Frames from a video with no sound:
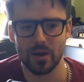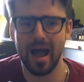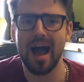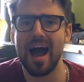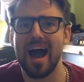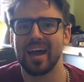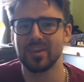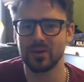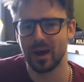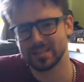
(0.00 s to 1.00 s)
go, haha,
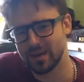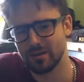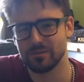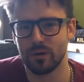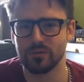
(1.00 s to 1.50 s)
you guys aren't involved